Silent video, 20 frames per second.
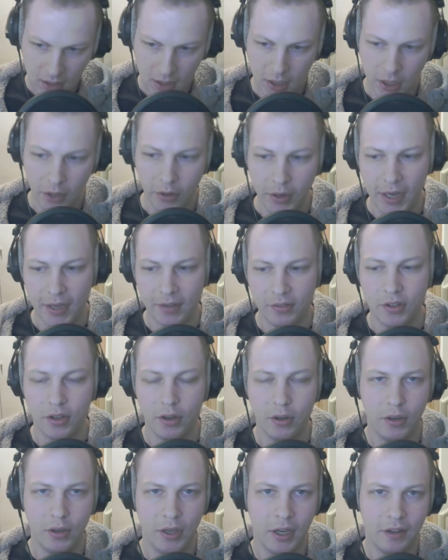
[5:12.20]
Okay,
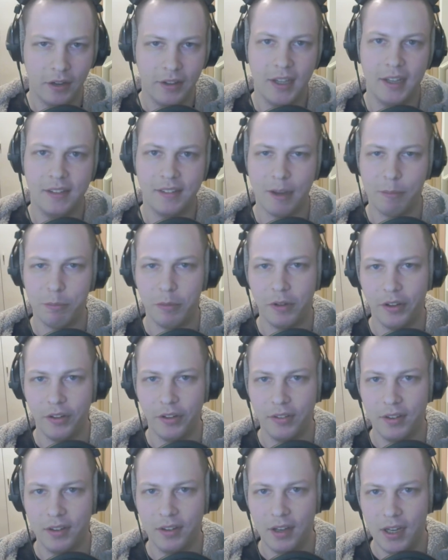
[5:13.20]
so here are the
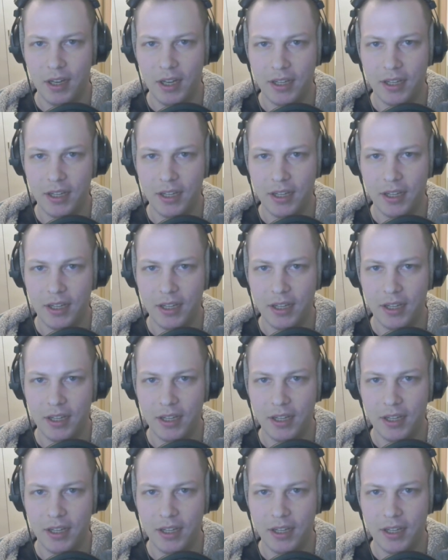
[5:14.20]
examples.